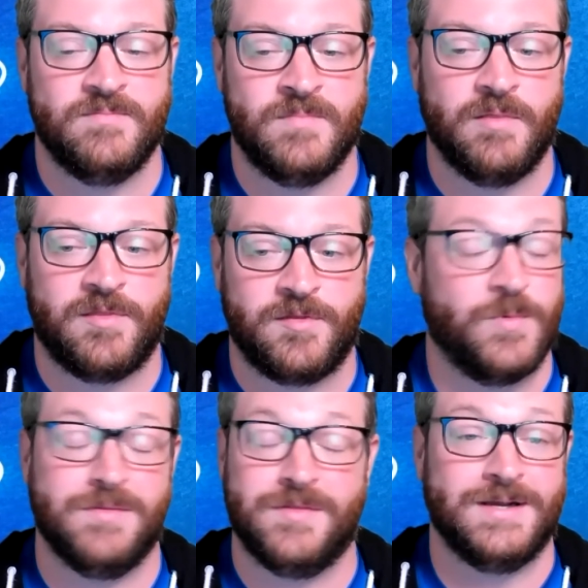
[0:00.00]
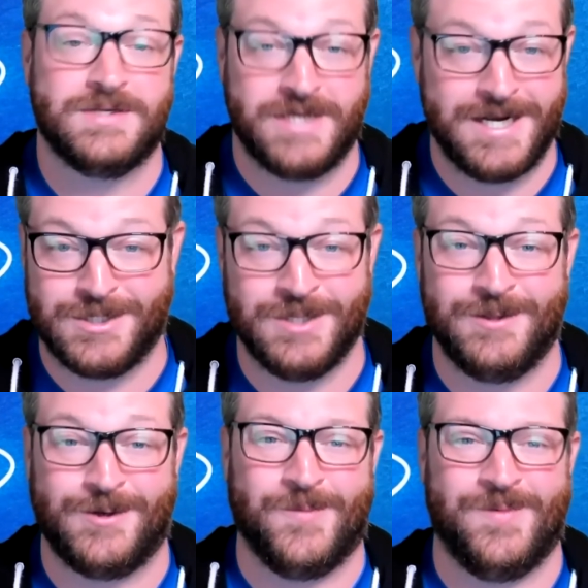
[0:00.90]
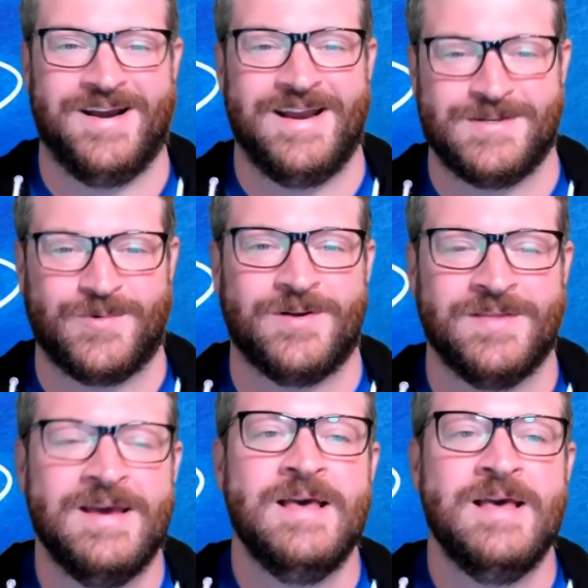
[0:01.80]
month when things change in the Kubernetes world,